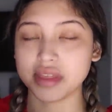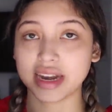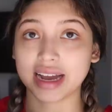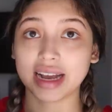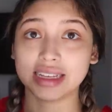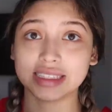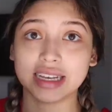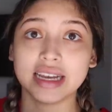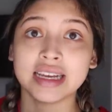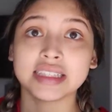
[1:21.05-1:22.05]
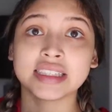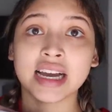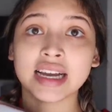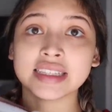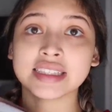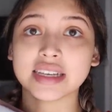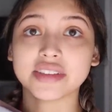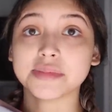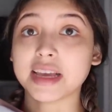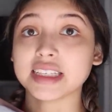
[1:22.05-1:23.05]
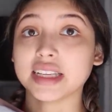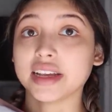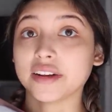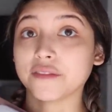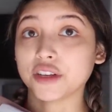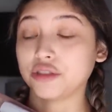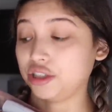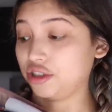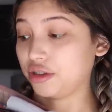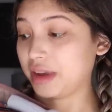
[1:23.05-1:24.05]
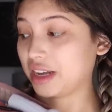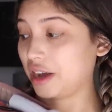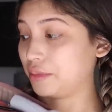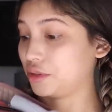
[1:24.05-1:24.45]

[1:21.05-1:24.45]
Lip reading: And then it has tons of space in here for you to do your makeup,